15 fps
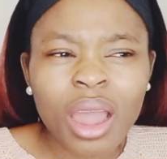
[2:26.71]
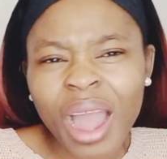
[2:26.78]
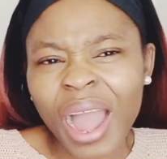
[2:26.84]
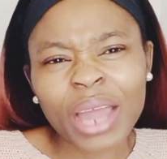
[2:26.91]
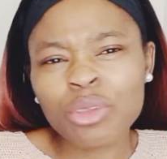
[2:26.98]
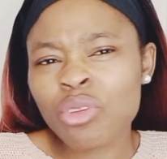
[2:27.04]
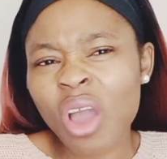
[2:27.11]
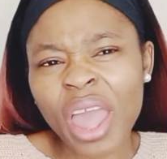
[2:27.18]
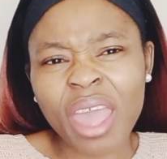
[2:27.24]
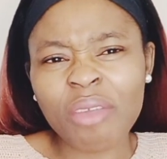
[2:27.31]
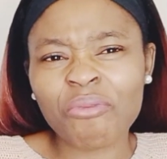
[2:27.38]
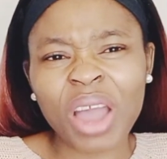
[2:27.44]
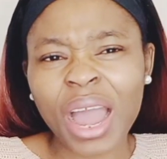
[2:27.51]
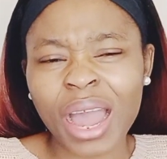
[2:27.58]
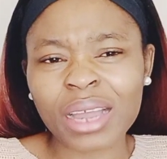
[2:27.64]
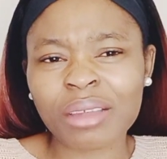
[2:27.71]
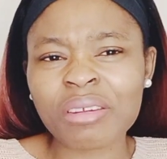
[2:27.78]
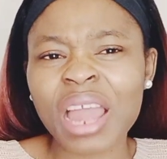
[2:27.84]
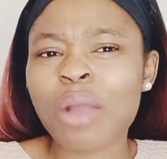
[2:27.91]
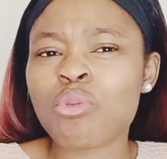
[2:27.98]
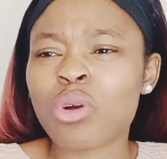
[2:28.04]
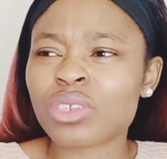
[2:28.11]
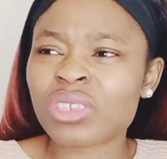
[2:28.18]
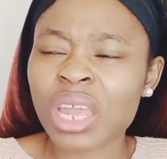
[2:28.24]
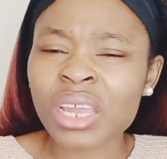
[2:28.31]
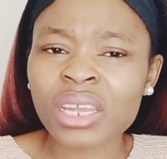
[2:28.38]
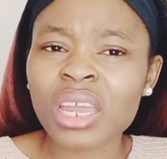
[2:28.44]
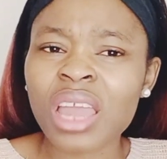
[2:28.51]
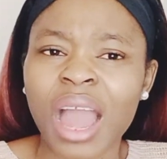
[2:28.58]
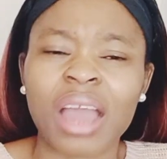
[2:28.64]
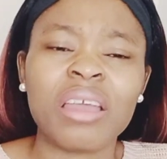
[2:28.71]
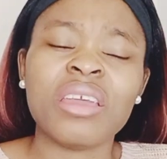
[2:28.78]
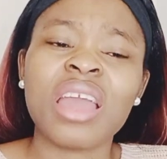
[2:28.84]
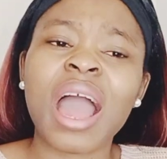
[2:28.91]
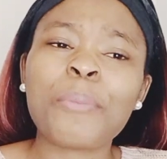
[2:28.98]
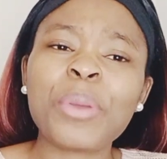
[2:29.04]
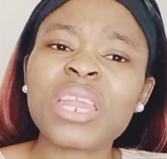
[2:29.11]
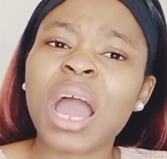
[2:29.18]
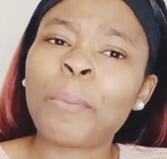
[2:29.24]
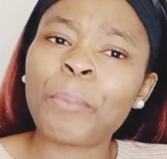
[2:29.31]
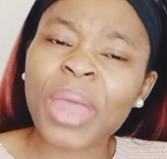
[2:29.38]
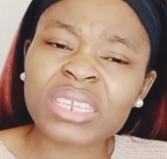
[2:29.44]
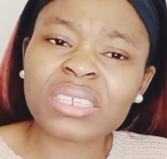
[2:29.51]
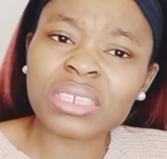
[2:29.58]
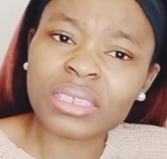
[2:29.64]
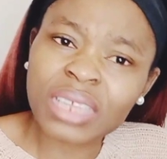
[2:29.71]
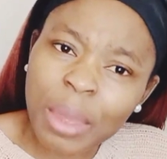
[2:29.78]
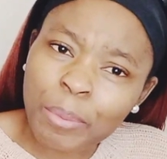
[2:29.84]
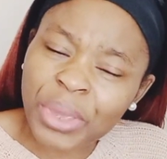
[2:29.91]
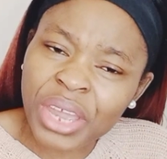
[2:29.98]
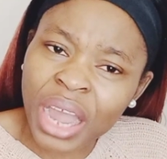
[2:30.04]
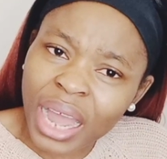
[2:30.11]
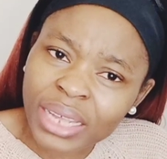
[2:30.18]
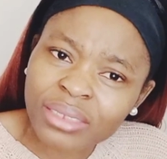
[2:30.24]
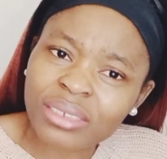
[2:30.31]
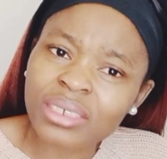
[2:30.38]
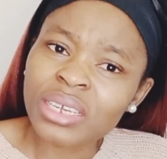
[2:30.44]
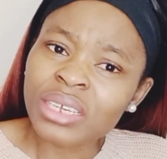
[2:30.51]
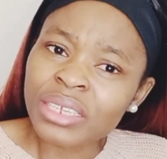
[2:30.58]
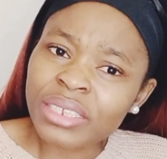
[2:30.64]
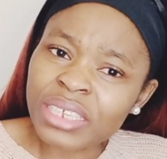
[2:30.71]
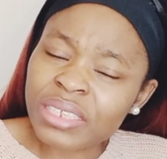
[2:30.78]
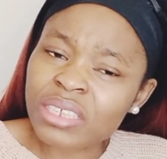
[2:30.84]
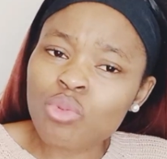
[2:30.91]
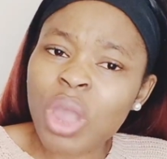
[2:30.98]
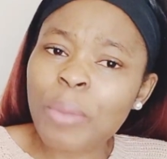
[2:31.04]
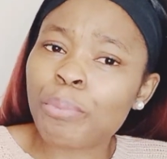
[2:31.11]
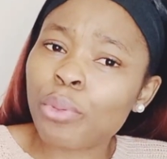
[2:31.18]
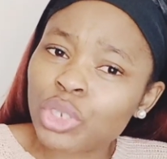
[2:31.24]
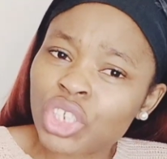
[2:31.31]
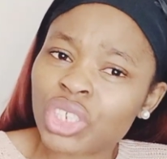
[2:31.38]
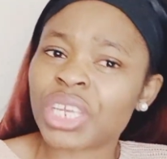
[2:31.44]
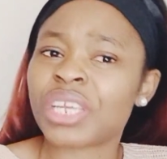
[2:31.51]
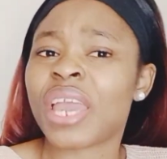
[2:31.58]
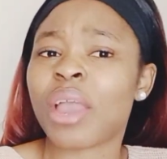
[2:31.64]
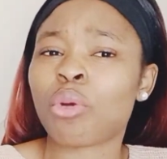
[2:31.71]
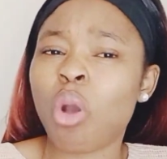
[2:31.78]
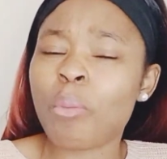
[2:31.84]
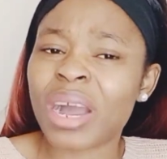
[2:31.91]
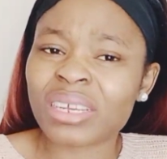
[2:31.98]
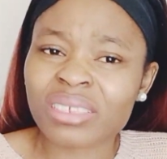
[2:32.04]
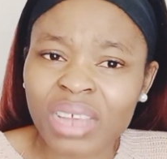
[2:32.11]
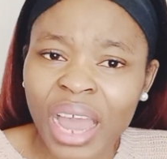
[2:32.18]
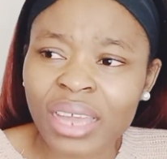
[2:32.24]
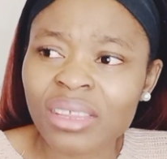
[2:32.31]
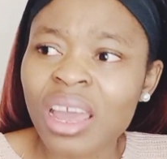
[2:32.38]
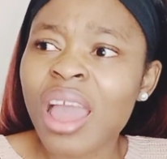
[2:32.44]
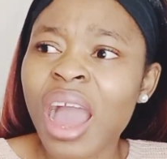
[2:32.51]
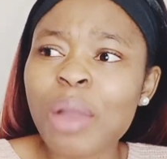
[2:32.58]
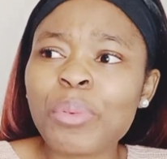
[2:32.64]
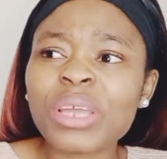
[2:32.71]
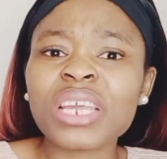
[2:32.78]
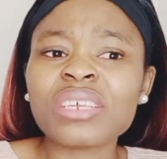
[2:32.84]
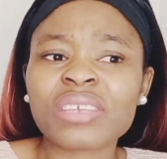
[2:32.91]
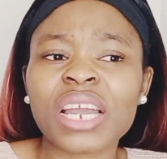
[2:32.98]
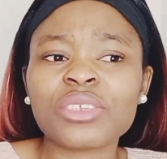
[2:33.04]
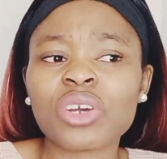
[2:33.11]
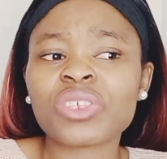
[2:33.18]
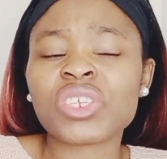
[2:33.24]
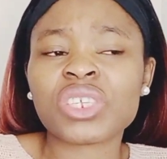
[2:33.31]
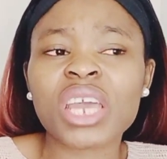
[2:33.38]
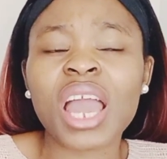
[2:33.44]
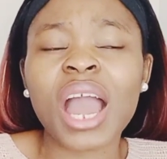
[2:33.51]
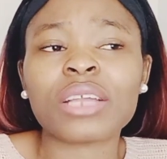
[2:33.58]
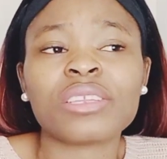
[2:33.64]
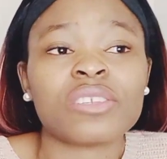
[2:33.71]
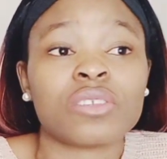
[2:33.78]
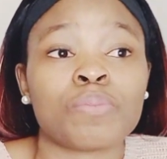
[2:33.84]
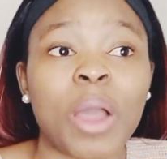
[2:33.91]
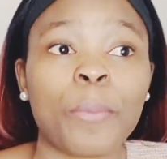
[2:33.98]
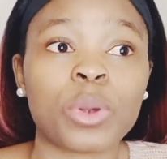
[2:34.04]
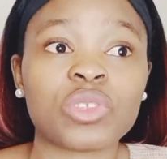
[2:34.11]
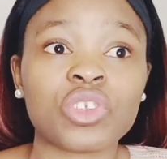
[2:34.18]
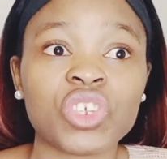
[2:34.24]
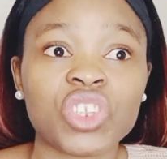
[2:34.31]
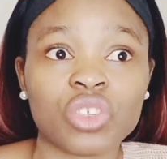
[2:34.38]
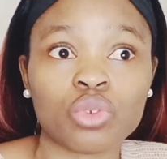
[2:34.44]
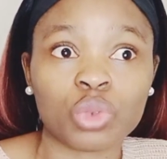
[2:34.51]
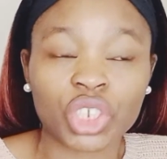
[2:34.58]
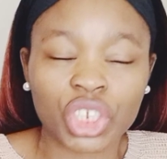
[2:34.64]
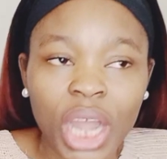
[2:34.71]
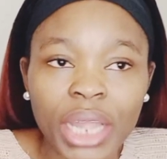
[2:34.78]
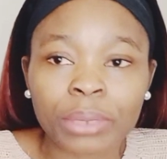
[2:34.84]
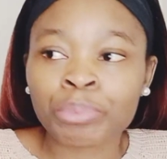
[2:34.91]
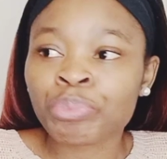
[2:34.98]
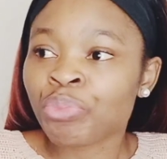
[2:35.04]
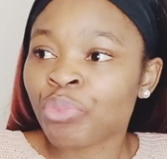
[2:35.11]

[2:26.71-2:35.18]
I not ever agree. I was thinking, I been a person there behind the thing when I push the girl come outside. I bet this guy just say, this is my opportunity to shine.